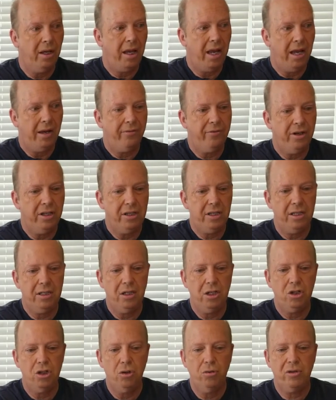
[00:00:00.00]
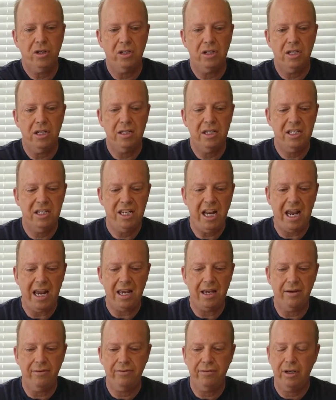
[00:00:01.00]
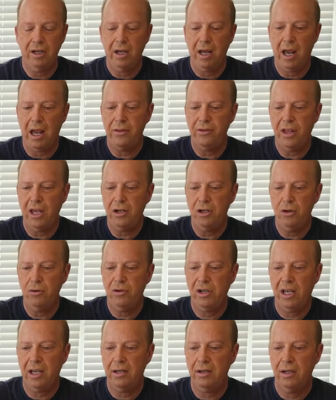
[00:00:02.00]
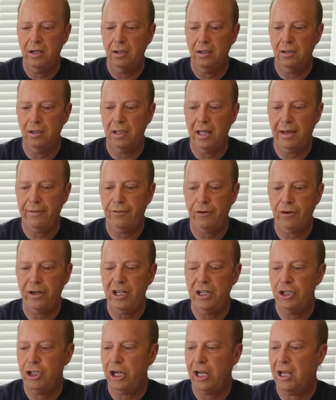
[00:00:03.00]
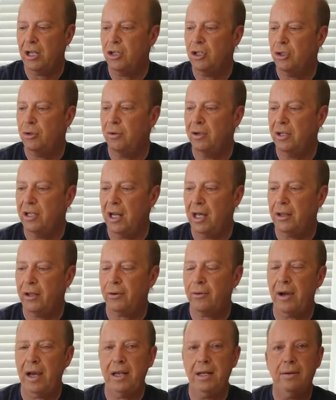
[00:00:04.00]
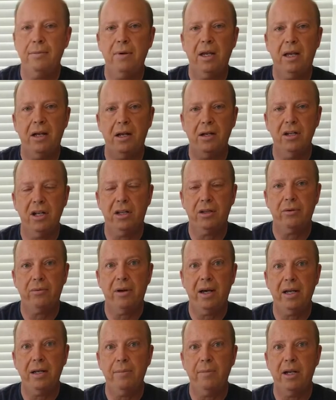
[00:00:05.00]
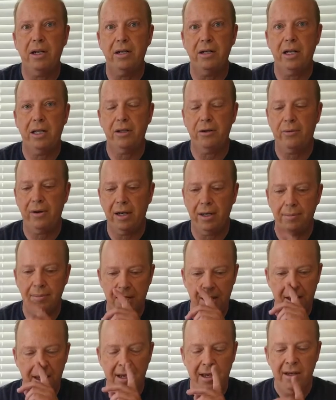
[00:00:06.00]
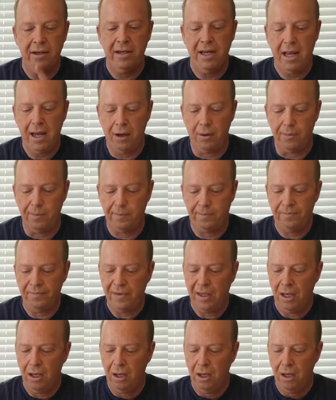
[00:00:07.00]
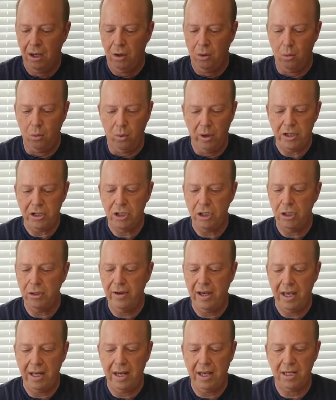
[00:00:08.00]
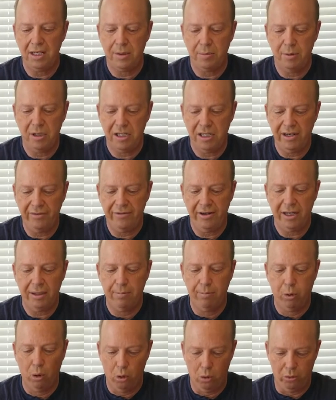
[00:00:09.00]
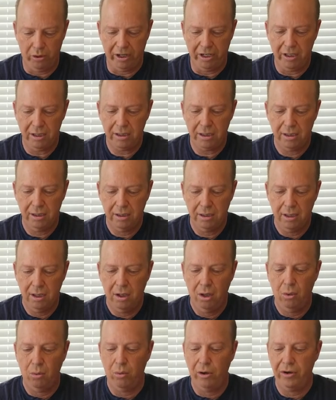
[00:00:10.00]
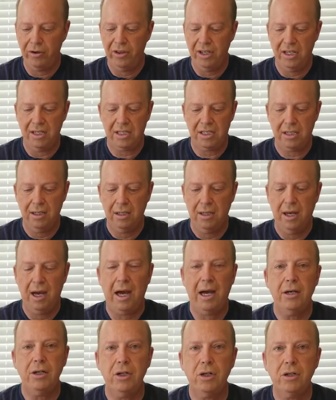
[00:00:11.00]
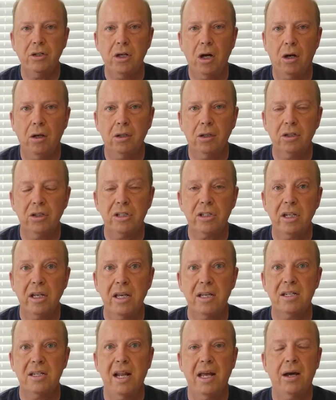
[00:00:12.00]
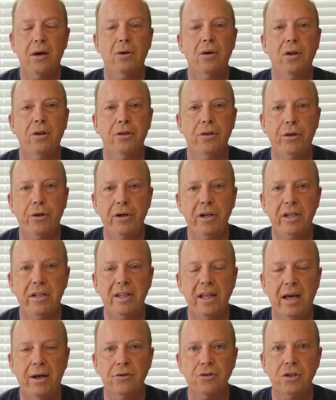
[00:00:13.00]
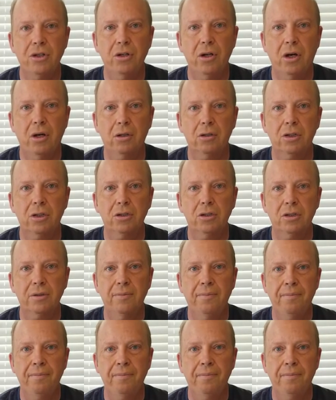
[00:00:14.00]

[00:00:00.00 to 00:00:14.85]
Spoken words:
everything that you can save, and then you can leverage into another item and another item and another item. Now, once you hit a specific point where this $100 is now $30,000,